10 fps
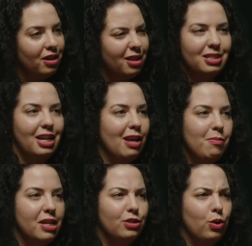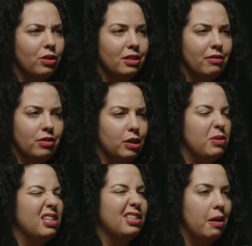And the dynamic is totally different. It could be
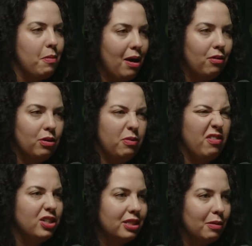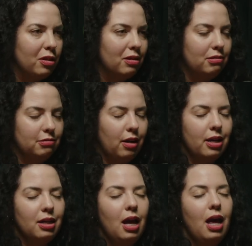the same amount, could be very similar,
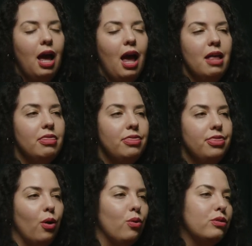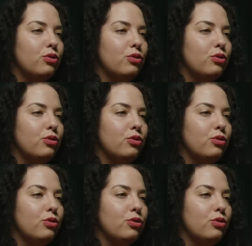right? And those